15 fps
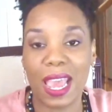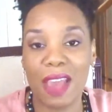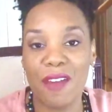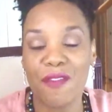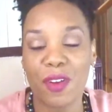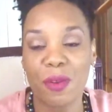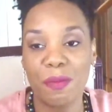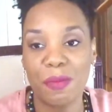
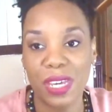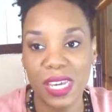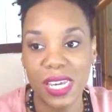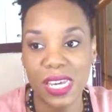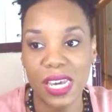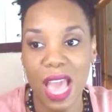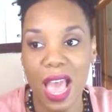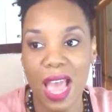And for
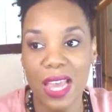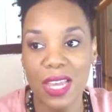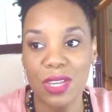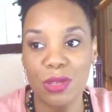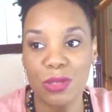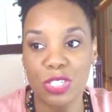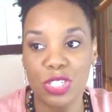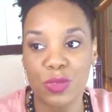me, I
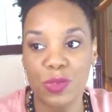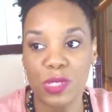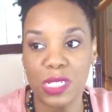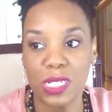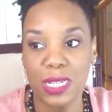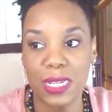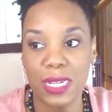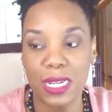
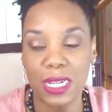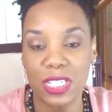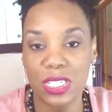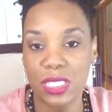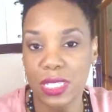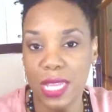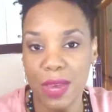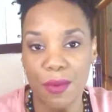usually
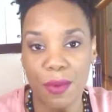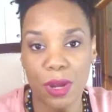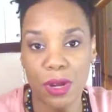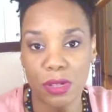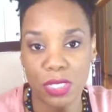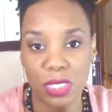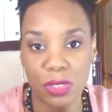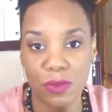just take
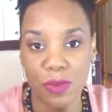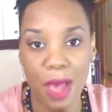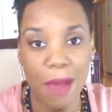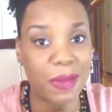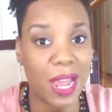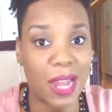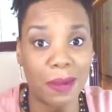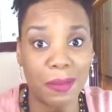one or two.
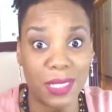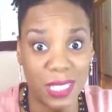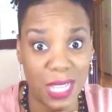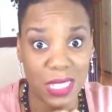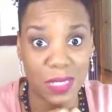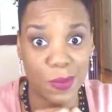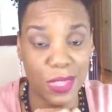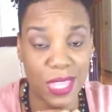I'm not
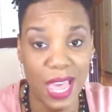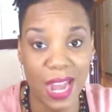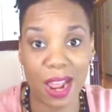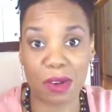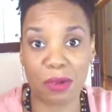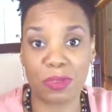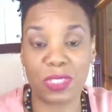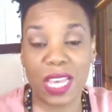obsessed with that.
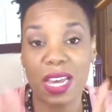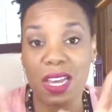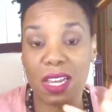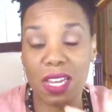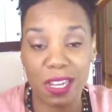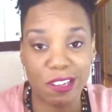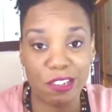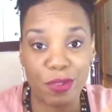I don't take
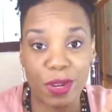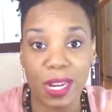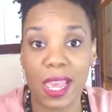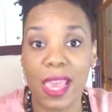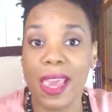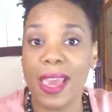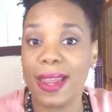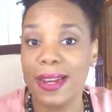100.
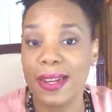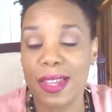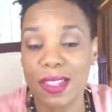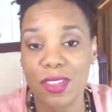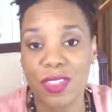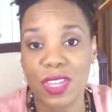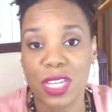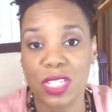And
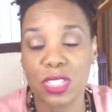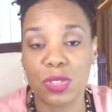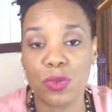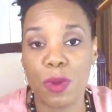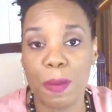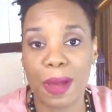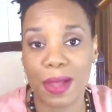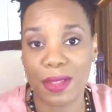another thing
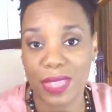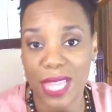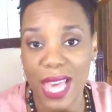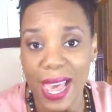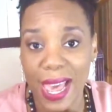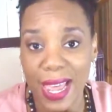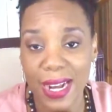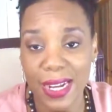too about
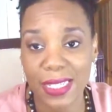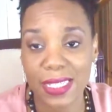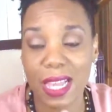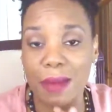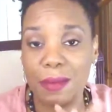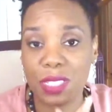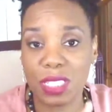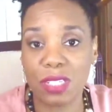that is
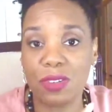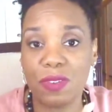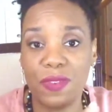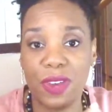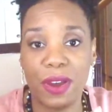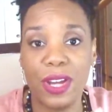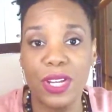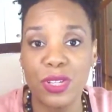I'm still
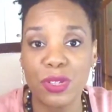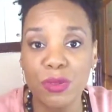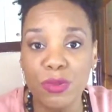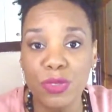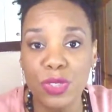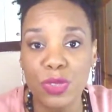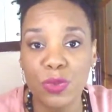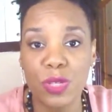very
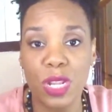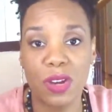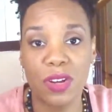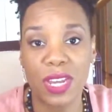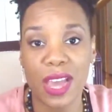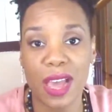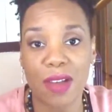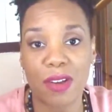new to
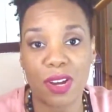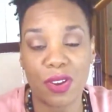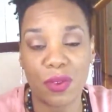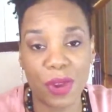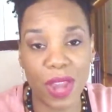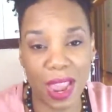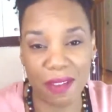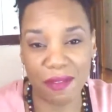learning how to
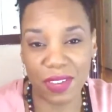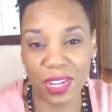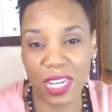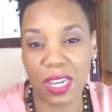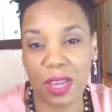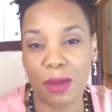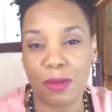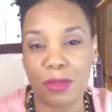create
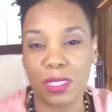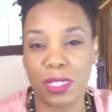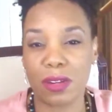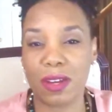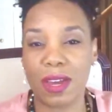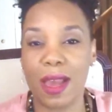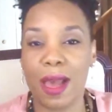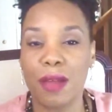videos,
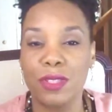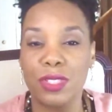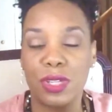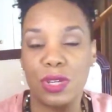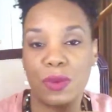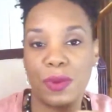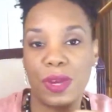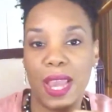learning how
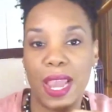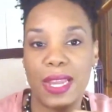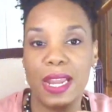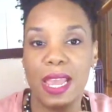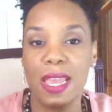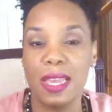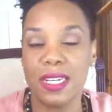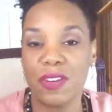to create
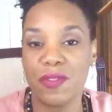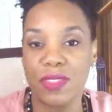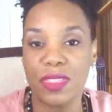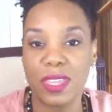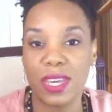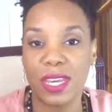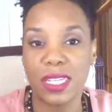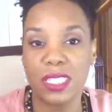
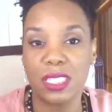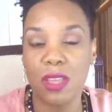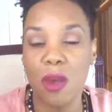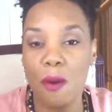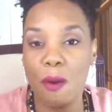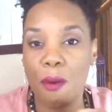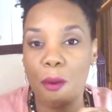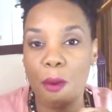different things.
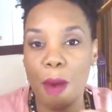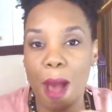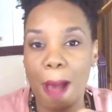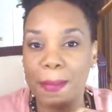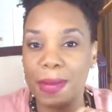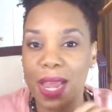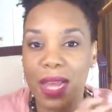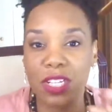So
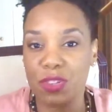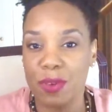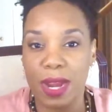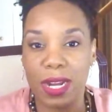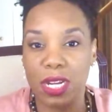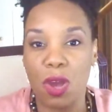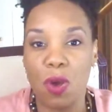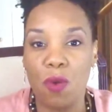I'm not
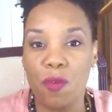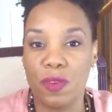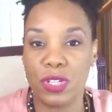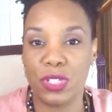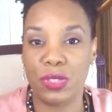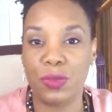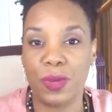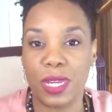trying to
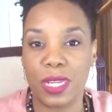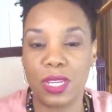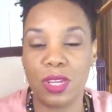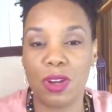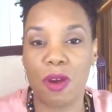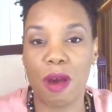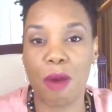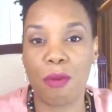overdo it.
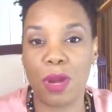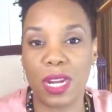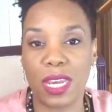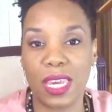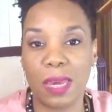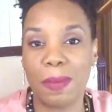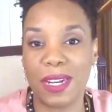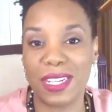You know, I want to
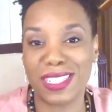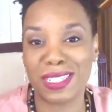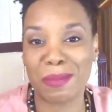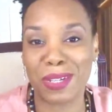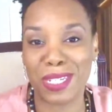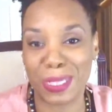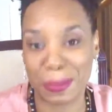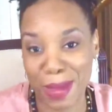keep it as
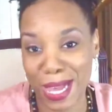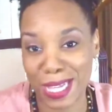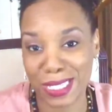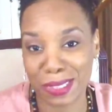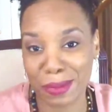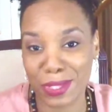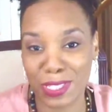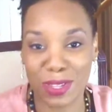simple as
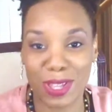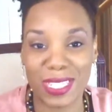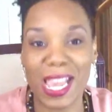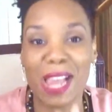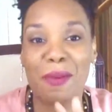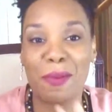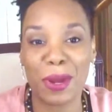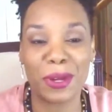possible. So I
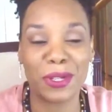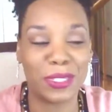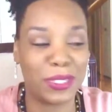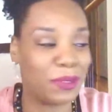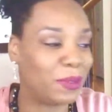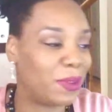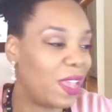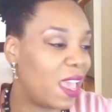take one or
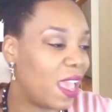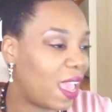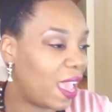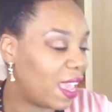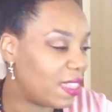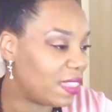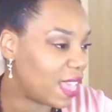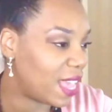two
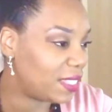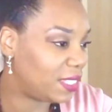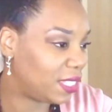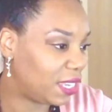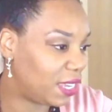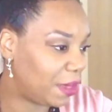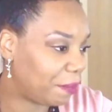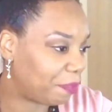and that's
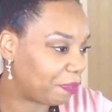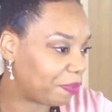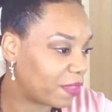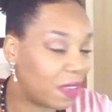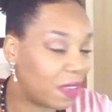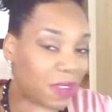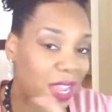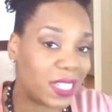it.
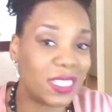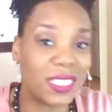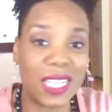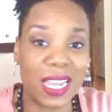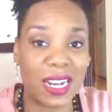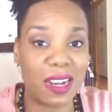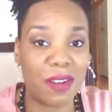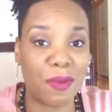Not to
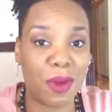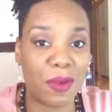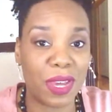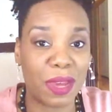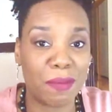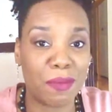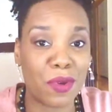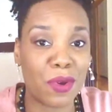say that it won't
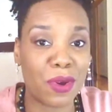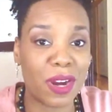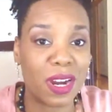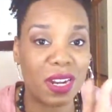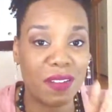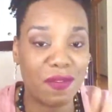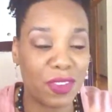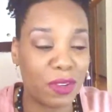get more
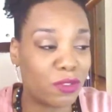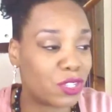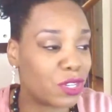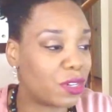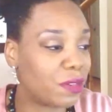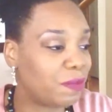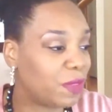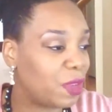in the
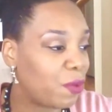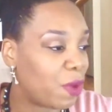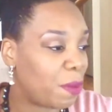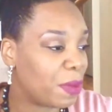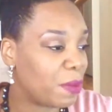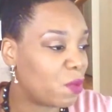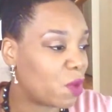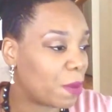future. It
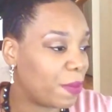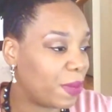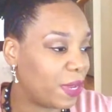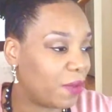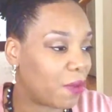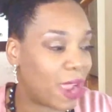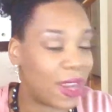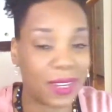won't be more,
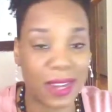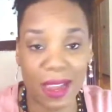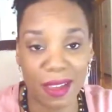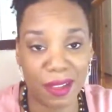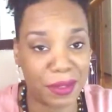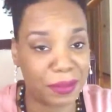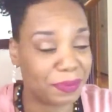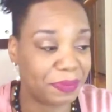but right
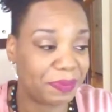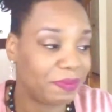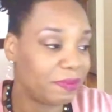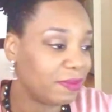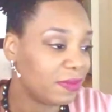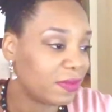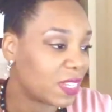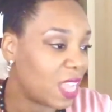now
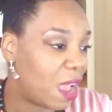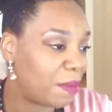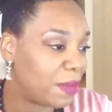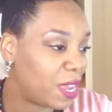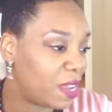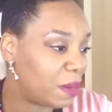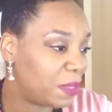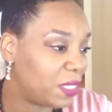
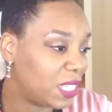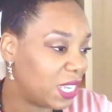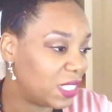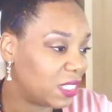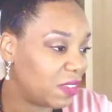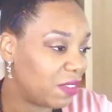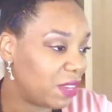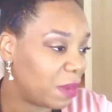I'm not
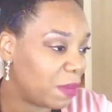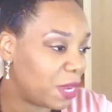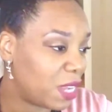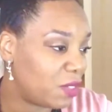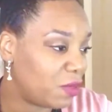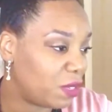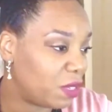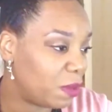obsessive and I'm
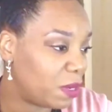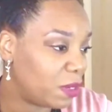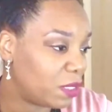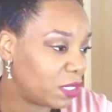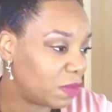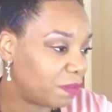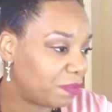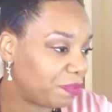not doing the
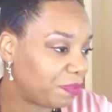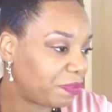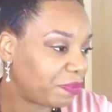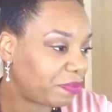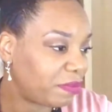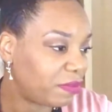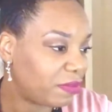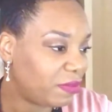most.
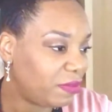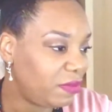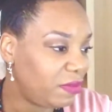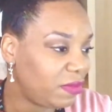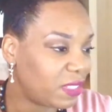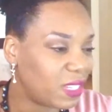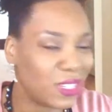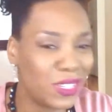
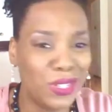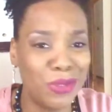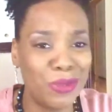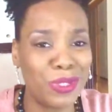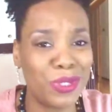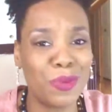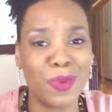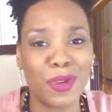
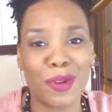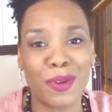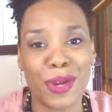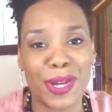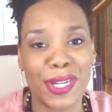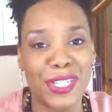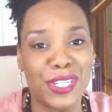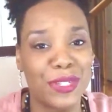YouTuber
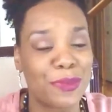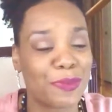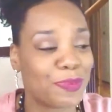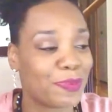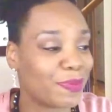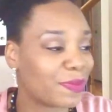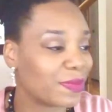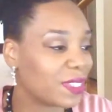crush.
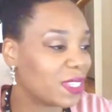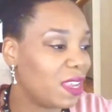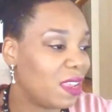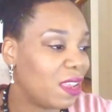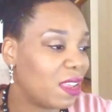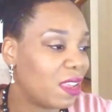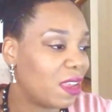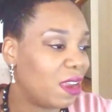
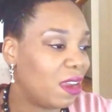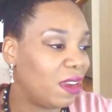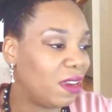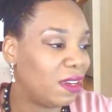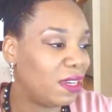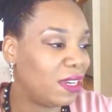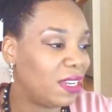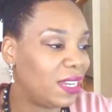
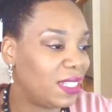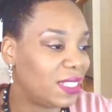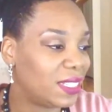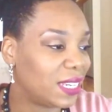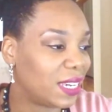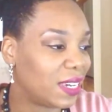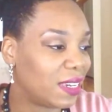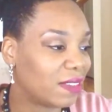Let's
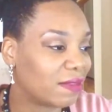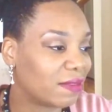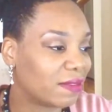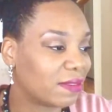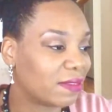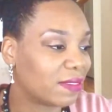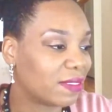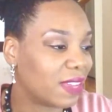see.
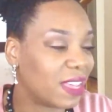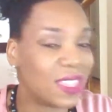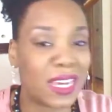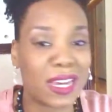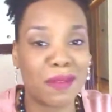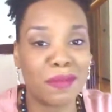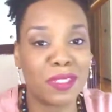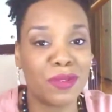I
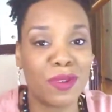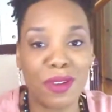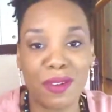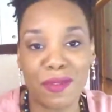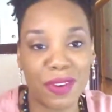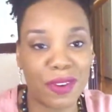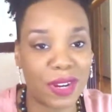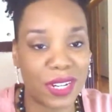think I'm too
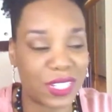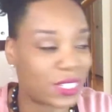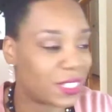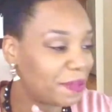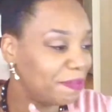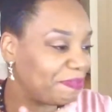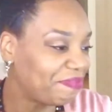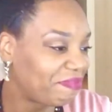old for crushes.